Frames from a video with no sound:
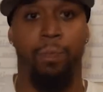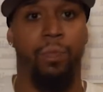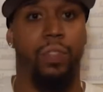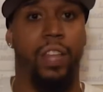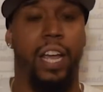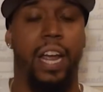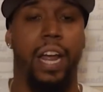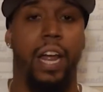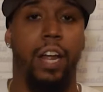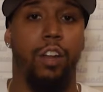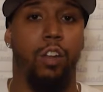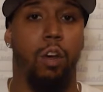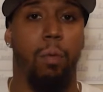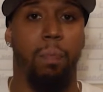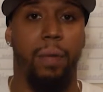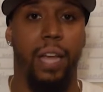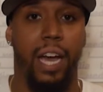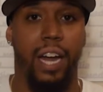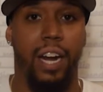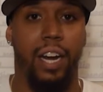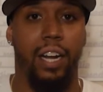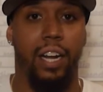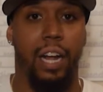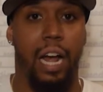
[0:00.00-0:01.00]
They end up
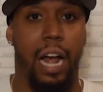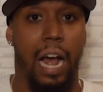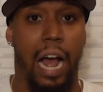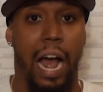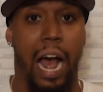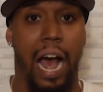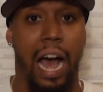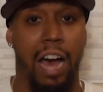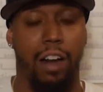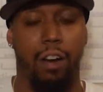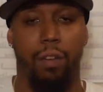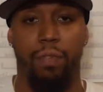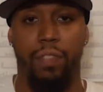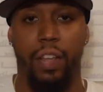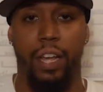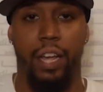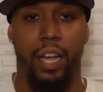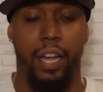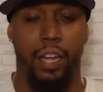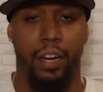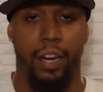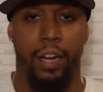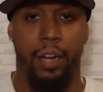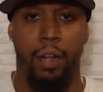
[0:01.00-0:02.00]
getting out of the
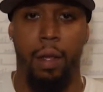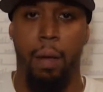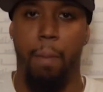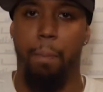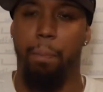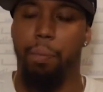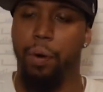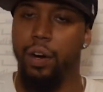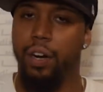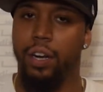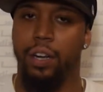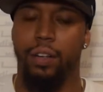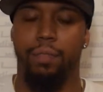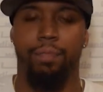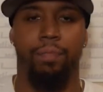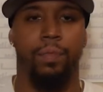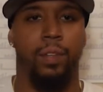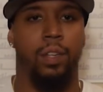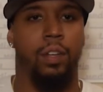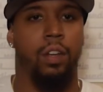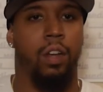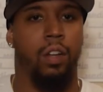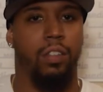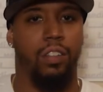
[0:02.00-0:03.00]
inning, but
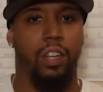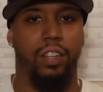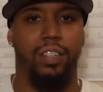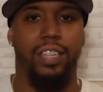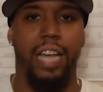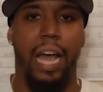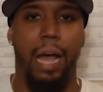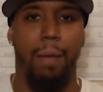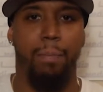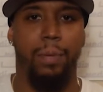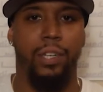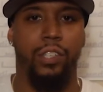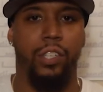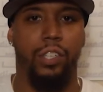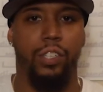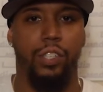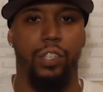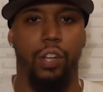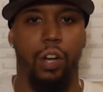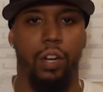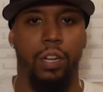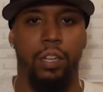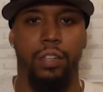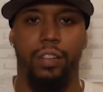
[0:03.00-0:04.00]
the damage is
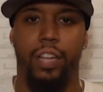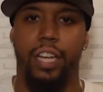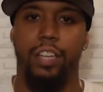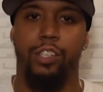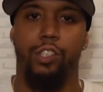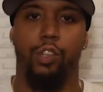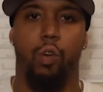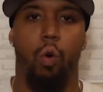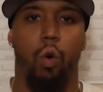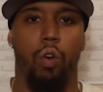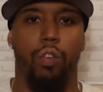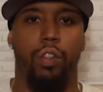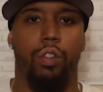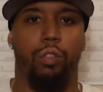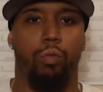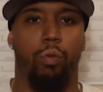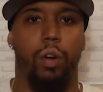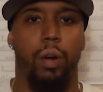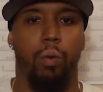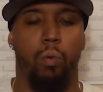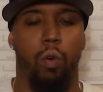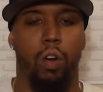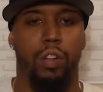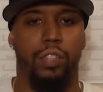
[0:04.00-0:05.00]
done. They score the
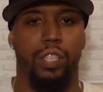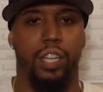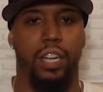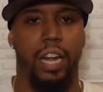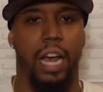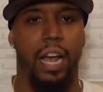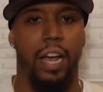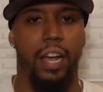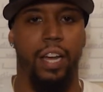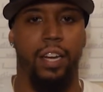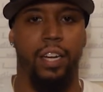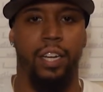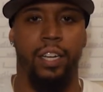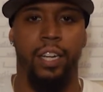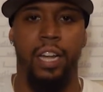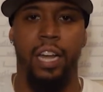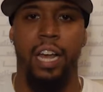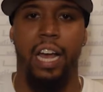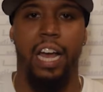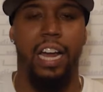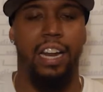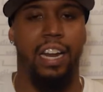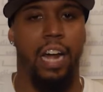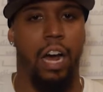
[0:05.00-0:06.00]
3 runs in that inning,
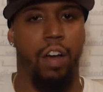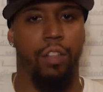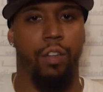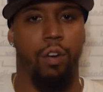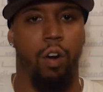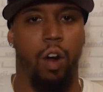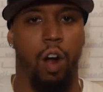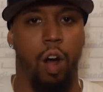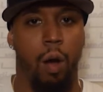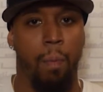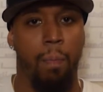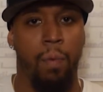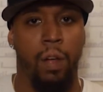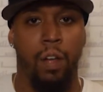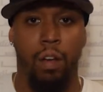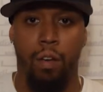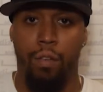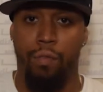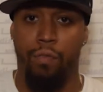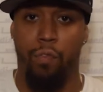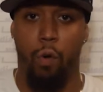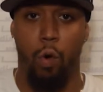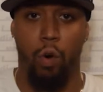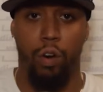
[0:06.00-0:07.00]
and now they're up
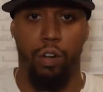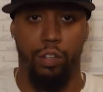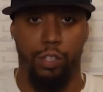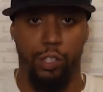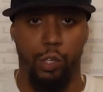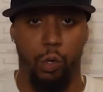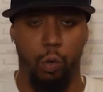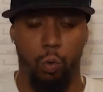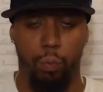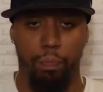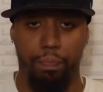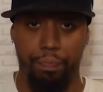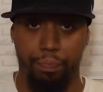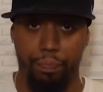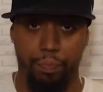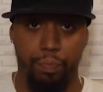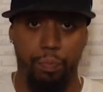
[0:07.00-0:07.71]
4-2.